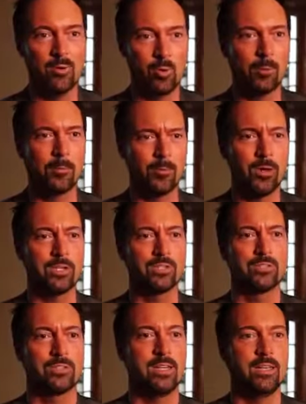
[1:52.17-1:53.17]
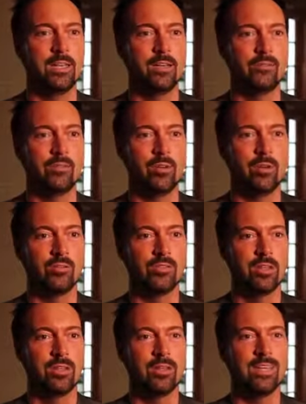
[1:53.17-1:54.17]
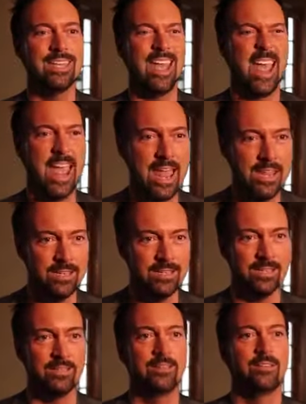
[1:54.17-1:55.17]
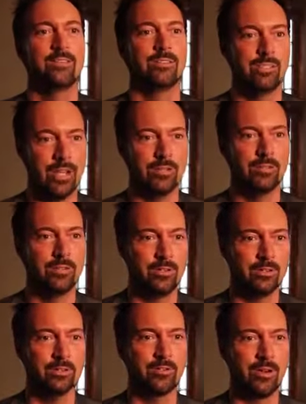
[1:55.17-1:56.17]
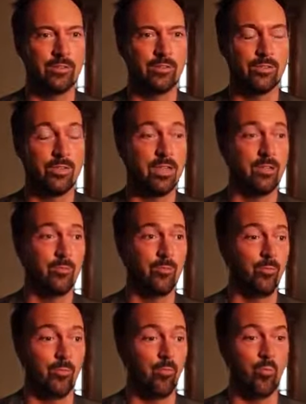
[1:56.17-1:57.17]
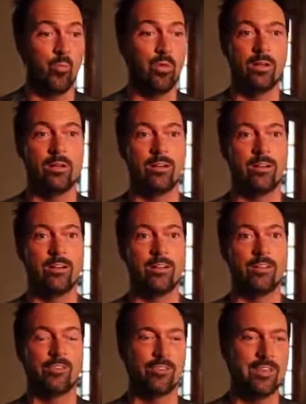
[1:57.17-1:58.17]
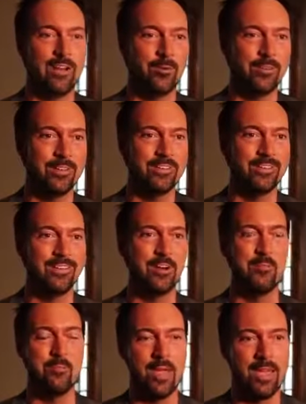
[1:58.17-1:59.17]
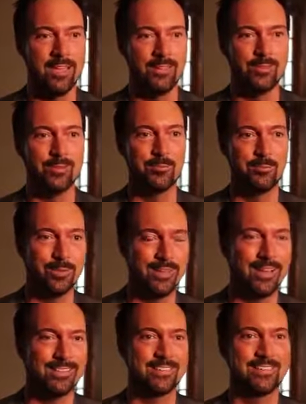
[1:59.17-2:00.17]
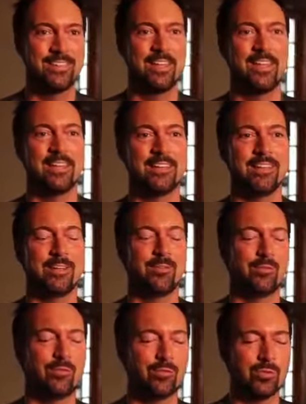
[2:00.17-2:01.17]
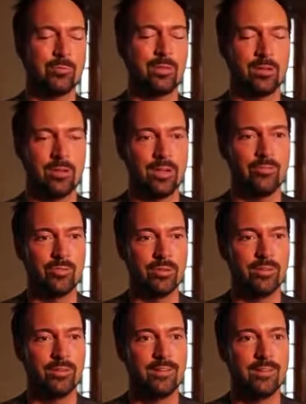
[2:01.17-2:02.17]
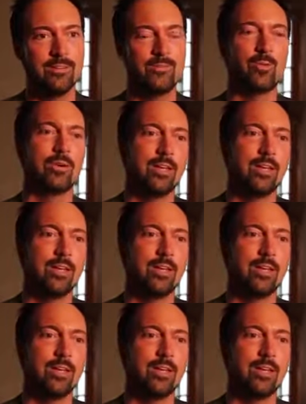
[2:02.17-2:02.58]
corporations can get involved in ending the childhood hunger crisis. And we are astounded, amazed, blessed, and extremely grateful for